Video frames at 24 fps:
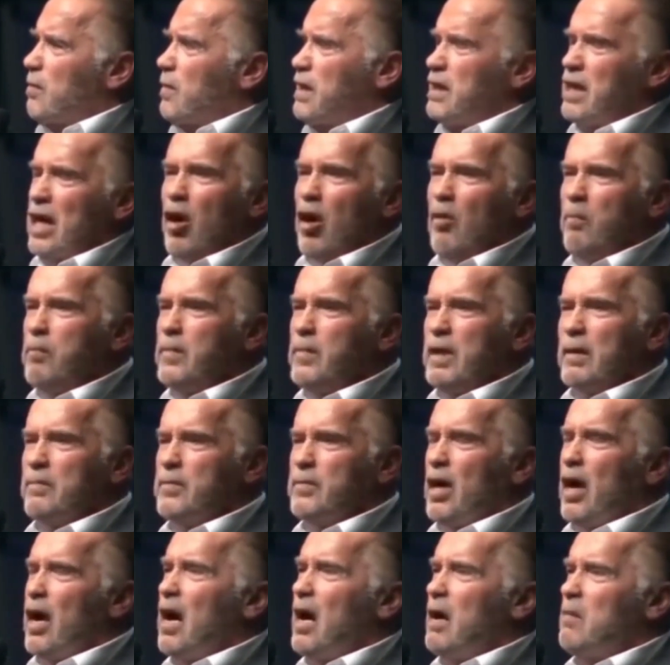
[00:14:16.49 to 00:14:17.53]
I mean, they opened
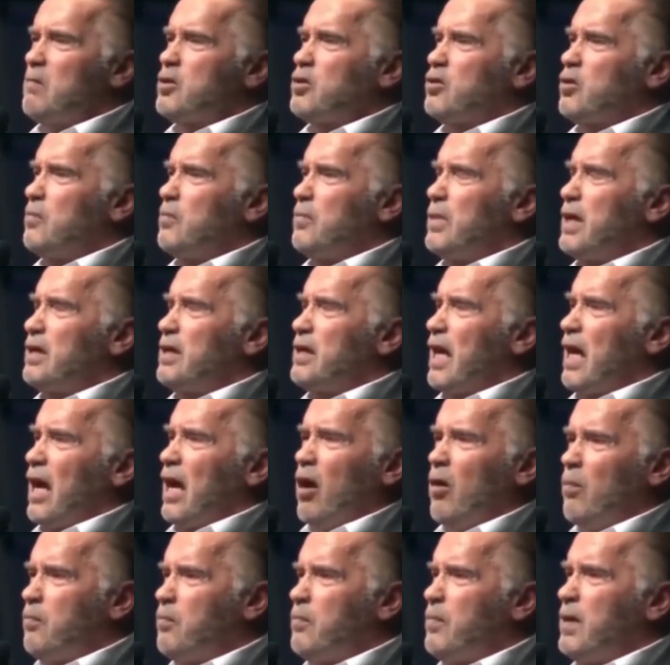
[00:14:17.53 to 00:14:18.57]
up their arms to me, they
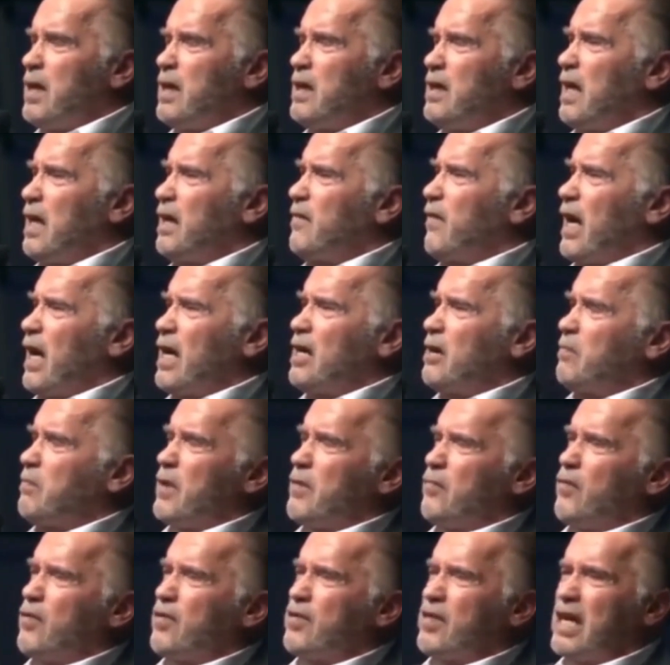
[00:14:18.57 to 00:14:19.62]
helped me, they invited
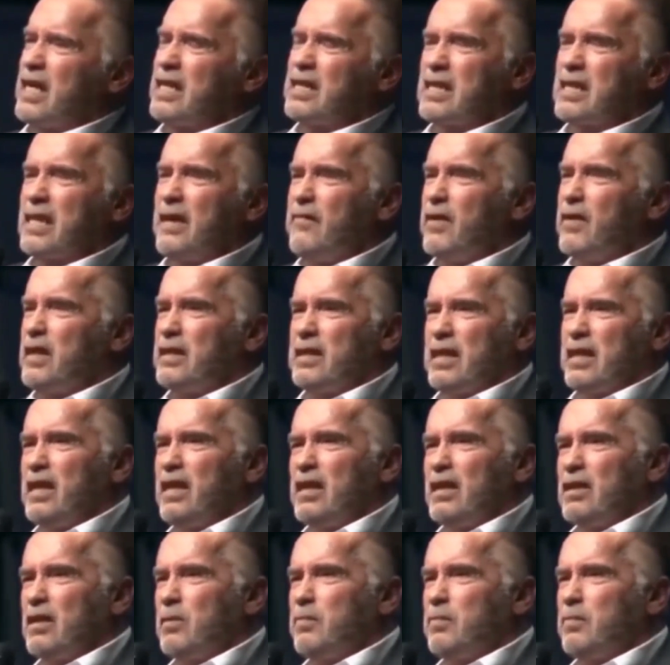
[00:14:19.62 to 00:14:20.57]
me for Thanksgiving dinner.